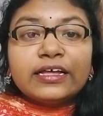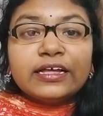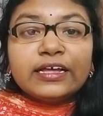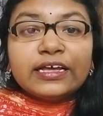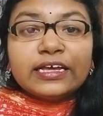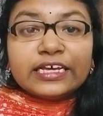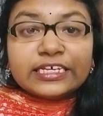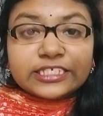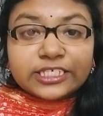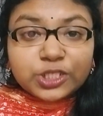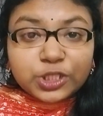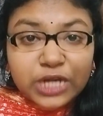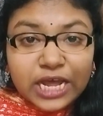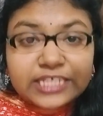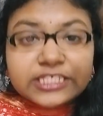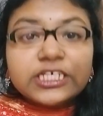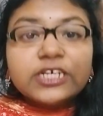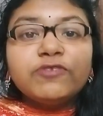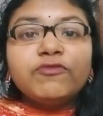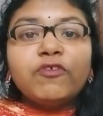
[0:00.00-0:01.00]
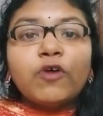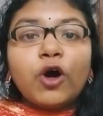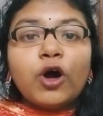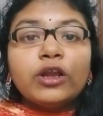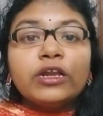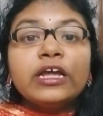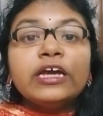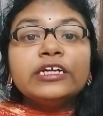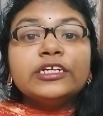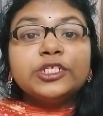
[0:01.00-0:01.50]
His tragic
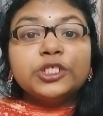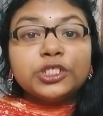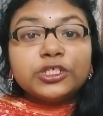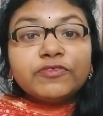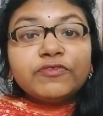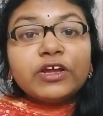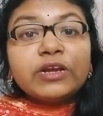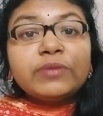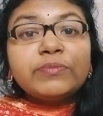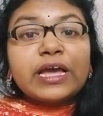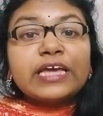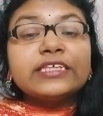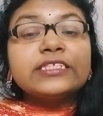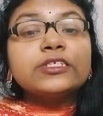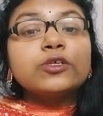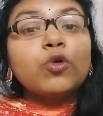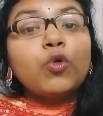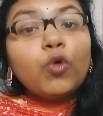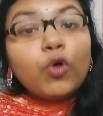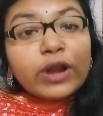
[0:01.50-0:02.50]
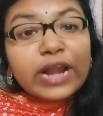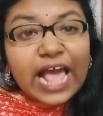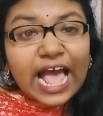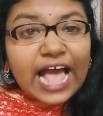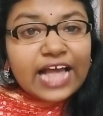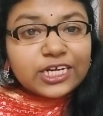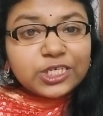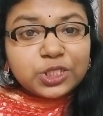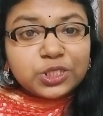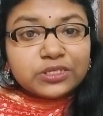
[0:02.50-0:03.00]
fall, driven by his own
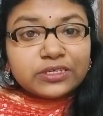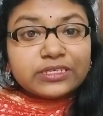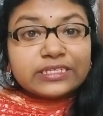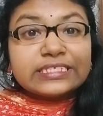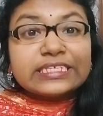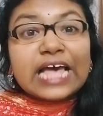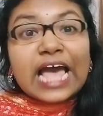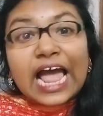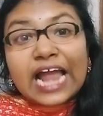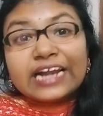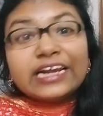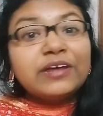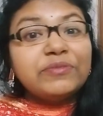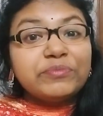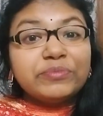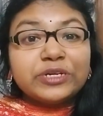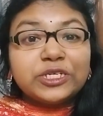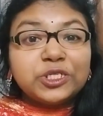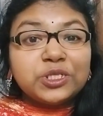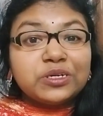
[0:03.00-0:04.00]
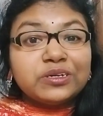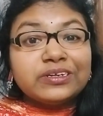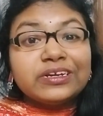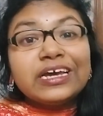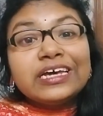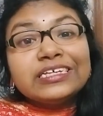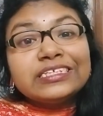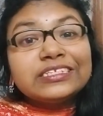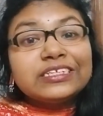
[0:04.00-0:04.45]
actions and ambition,